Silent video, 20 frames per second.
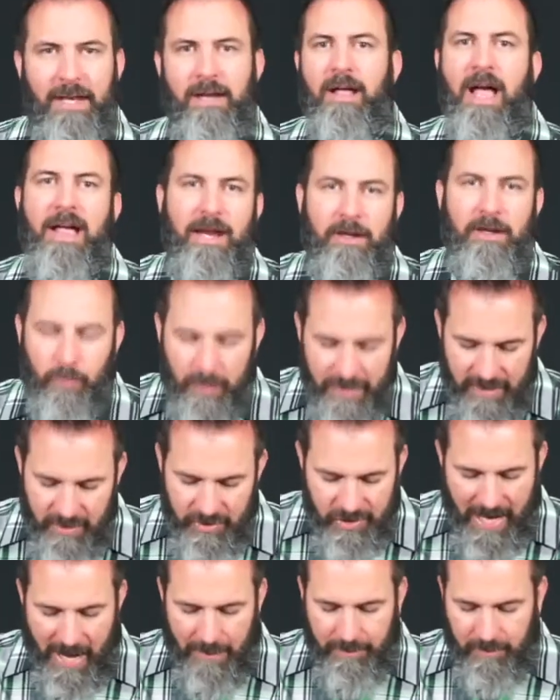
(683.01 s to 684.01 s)
I got to read this
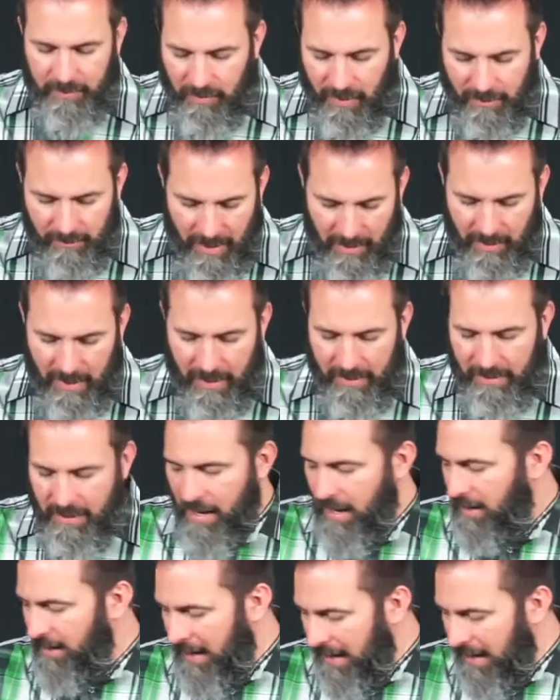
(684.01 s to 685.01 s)
chapter, and I
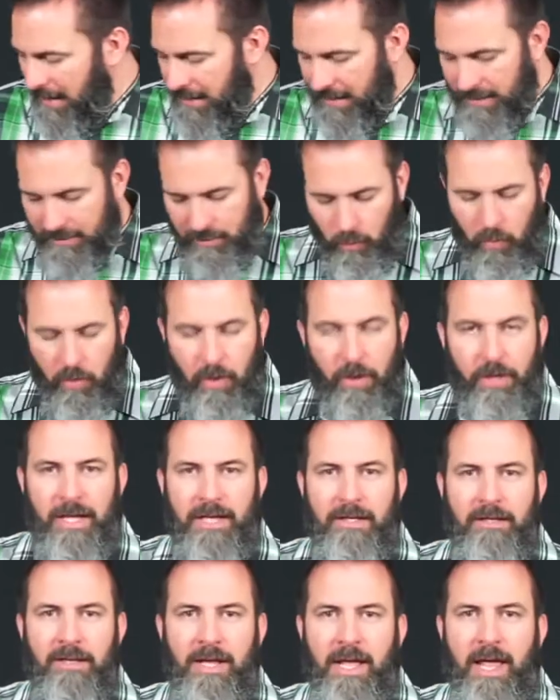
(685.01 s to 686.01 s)
got to get to work,
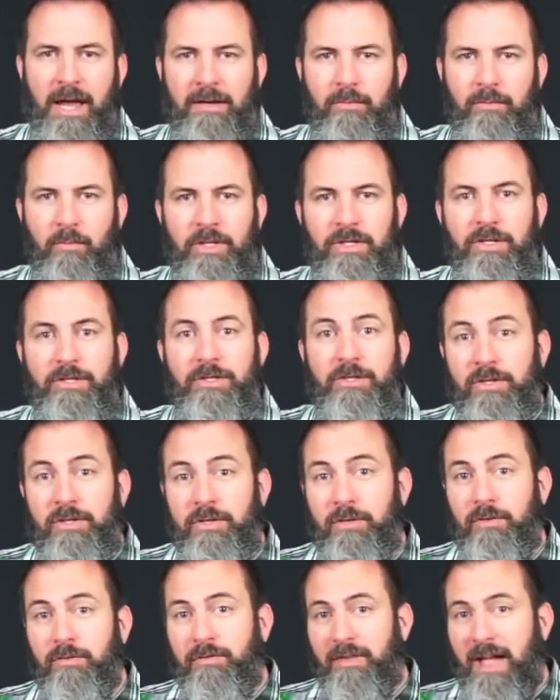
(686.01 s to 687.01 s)
and we just do it
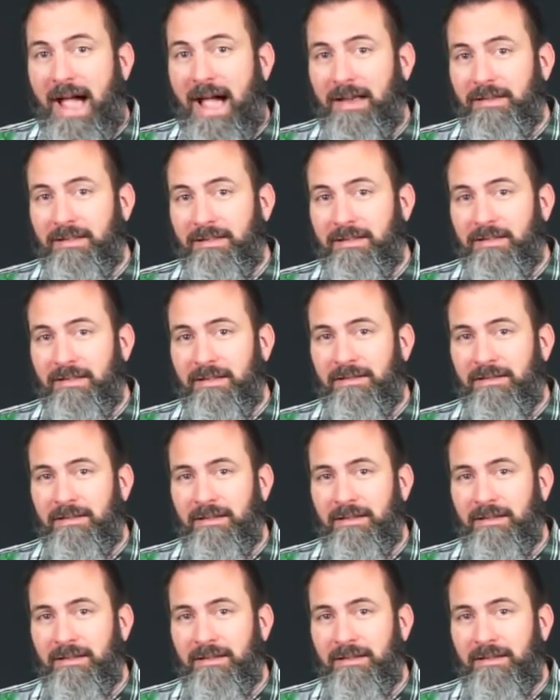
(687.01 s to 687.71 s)
too fast.